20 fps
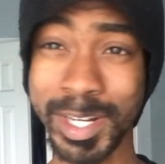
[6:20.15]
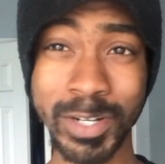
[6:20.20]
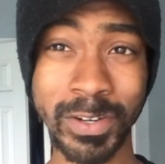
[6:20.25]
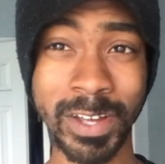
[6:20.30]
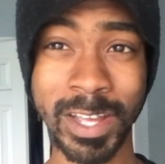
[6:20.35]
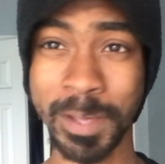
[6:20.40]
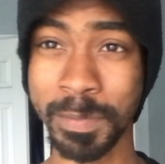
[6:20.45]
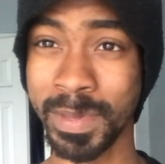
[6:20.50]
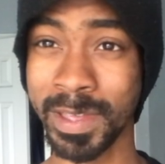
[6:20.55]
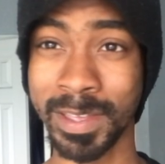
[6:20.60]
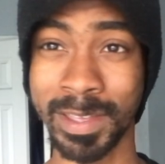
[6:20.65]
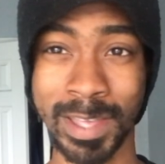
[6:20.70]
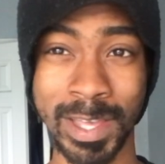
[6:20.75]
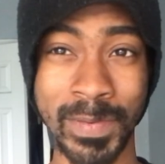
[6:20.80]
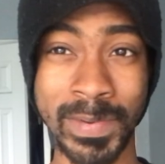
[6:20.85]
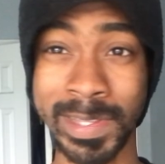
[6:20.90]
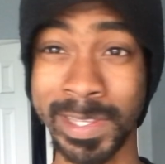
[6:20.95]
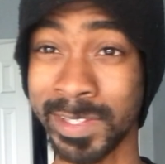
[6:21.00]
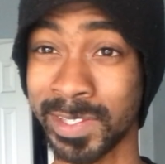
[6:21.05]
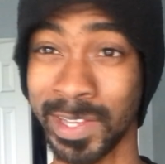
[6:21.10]
do I begin
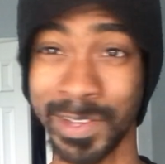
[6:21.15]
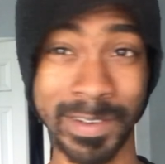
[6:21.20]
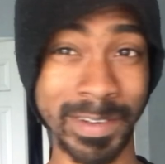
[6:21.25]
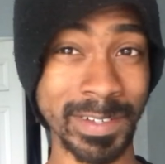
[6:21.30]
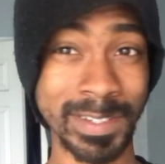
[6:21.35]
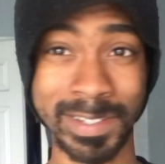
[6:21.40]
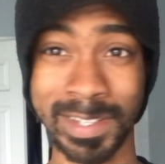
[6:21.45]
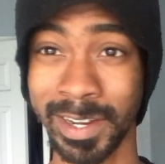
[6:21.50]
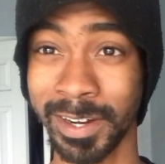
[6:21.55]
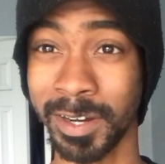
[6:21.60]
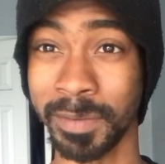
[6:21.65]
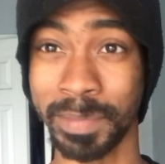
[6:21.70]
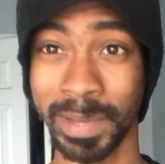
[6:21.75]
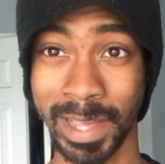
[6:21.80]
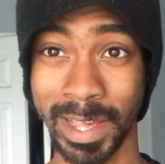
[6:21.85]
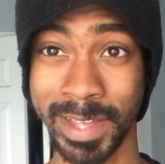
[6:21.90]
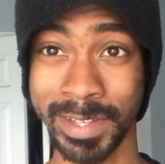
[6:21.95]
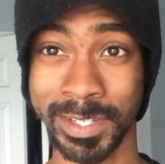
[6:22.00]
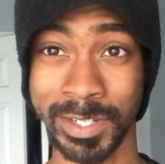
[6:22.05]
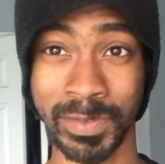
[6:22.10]
with this whole entire
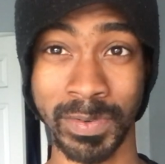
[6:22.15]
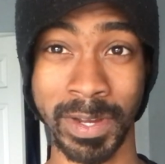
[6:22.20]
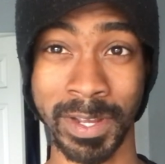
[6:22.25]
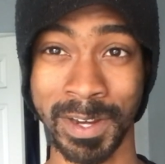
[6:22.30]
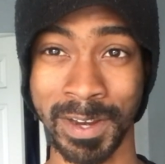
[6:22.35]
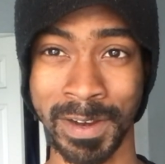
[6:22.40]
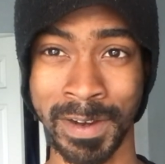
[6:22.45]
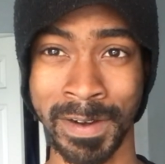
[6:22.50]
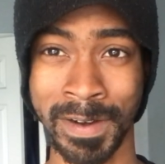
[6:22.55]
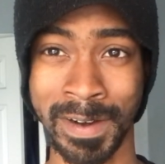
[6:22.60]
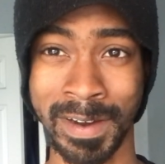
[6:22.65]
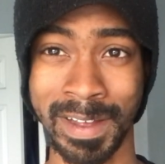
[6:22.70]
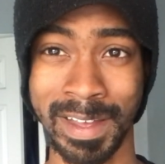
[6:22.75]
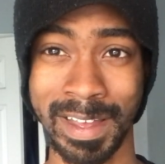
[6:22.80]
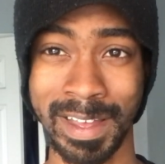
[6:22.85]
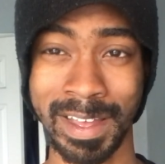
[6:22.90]
passage right here?